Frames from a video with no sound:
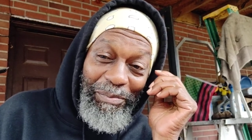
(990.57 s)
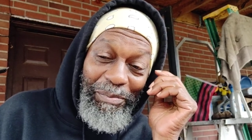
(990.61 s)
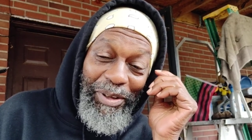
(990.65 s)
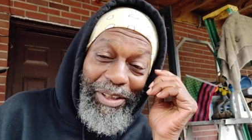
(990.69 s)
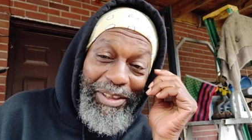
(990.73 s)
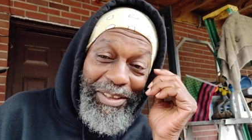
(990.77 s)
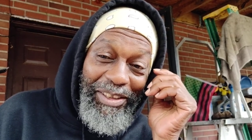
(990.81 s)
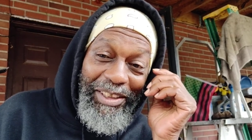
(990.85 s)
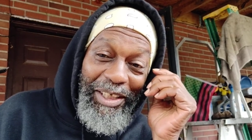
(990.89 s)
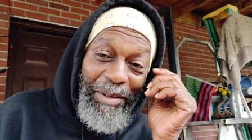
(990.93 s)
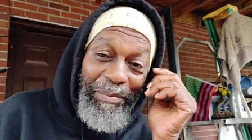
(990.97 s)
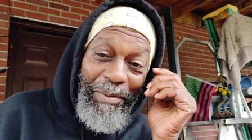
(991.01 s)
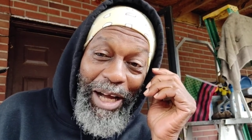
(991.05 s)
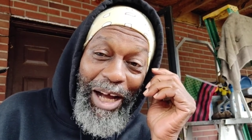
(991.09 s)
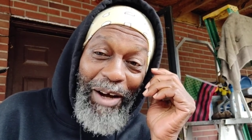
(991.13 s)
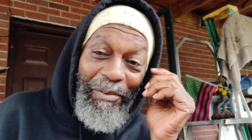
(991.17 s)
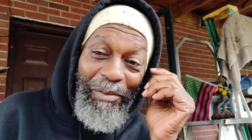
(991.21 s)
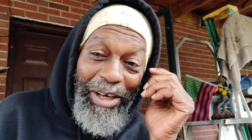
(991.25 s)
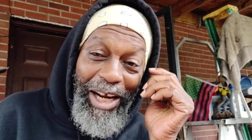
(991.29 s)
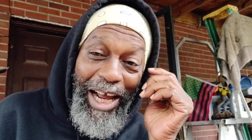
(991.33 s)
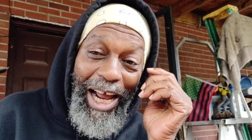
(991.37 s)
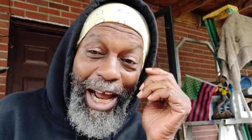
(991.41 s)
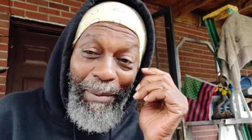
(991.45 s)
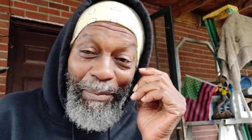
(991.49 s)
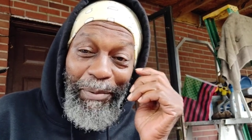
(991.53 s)
but somehow
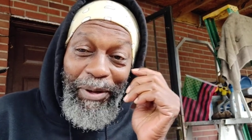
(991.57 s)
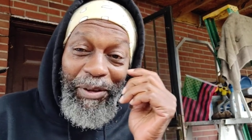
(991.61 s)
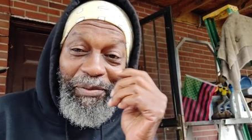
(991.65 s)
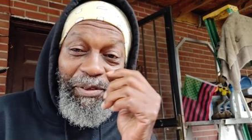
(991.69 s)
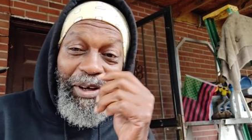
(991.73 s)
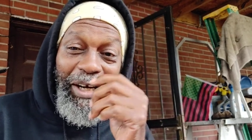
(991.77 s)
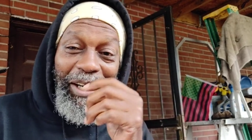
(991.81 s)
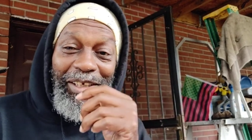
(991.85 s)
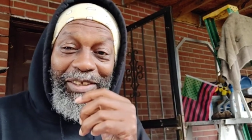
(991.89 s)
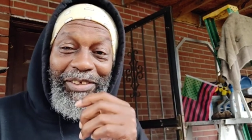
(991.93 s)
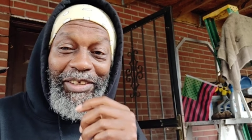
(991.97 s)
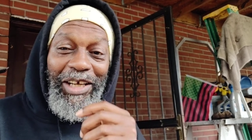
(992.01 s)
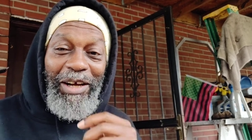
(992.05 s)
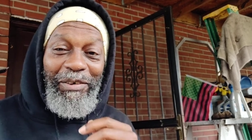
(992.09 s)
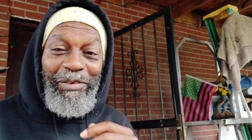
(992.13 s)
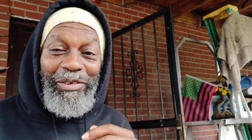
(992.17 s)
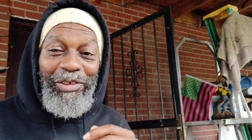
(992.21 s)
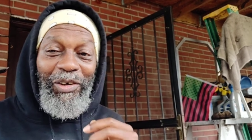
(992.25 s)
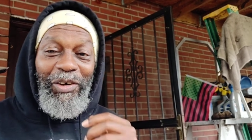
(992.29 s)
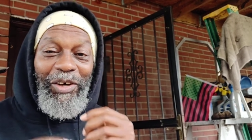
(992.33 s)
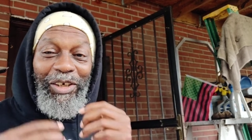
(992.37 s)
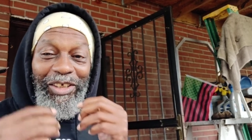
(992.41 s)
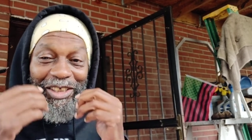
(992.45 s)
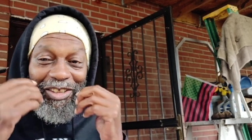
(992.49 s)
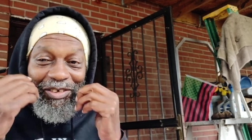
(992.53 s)
it happened, right? So I was
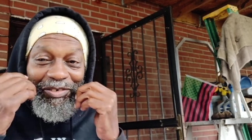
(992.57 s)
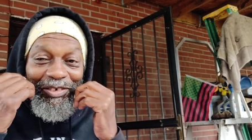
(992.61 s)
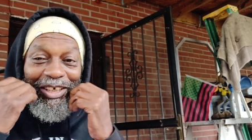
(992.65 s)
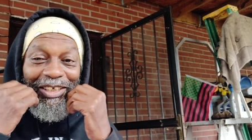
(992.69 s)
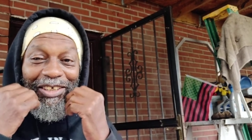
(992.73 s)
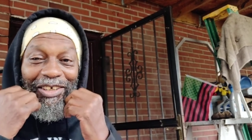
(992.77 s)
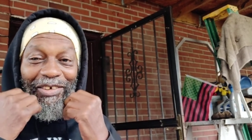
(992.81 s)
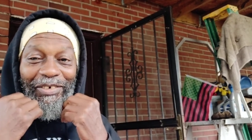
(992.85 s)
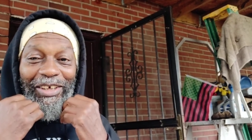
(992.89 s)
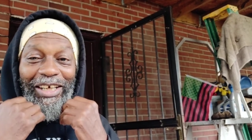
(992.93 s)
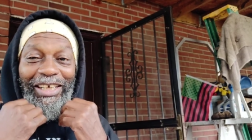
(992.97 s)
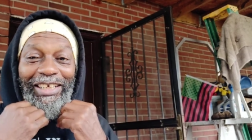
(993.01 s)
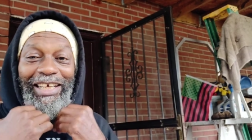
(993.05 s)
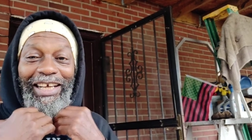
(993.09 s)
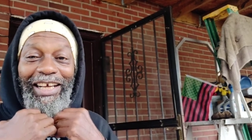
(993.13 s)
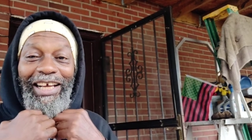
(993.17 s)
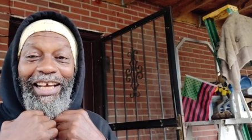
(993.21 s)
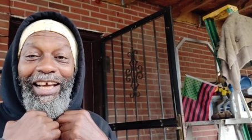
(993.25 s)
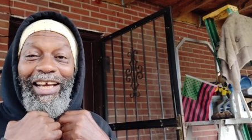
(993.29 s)
arts director, right?